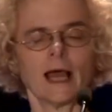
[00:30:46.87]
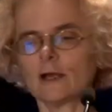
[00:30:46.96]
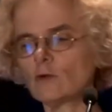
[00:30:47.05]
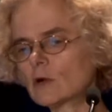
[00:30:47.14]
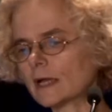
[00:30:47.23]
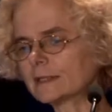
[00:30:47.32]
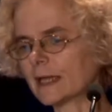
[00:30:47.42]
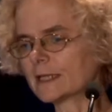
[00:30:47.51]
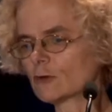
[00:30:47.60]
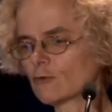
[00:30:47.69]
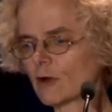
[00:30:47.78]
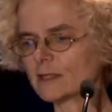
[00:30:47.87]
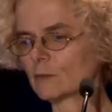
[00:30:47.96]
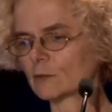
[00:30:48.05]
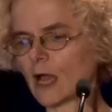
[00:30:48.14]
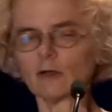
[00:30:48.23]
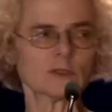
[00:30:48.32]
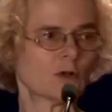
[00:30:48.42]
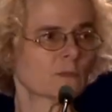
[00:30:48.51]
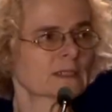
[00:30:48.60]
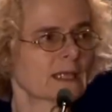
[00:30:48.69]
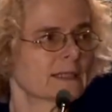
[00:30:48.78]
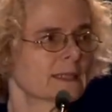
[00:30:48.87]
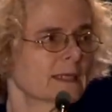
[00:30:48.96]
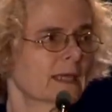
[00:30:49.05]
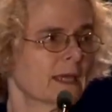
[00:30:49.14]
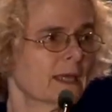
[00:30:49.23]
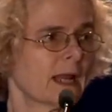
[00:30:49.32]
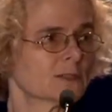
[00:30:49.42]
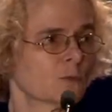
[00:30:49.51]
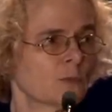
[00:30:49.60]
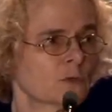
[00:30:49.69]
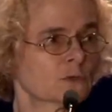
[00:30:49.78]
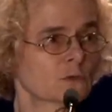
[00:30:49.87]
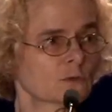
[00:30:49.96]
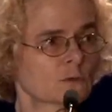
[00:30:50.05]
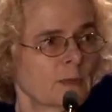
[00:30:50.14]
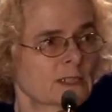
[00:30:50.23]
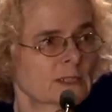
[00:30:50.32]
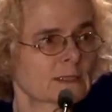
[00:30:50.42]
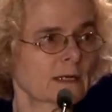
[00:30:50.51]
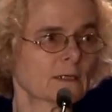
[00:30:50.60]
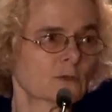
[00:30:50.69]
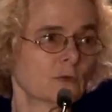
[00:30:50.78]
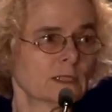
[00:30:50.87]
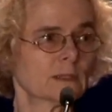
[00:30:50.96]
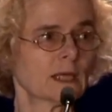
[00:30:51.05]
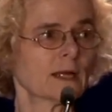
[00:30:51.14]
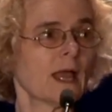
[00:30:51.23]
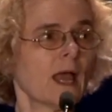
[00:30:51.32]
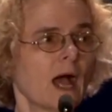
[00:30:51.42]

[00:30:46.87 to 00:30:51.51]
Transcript: And look at the incredible outcomes that they get as opposed to those patients that are treated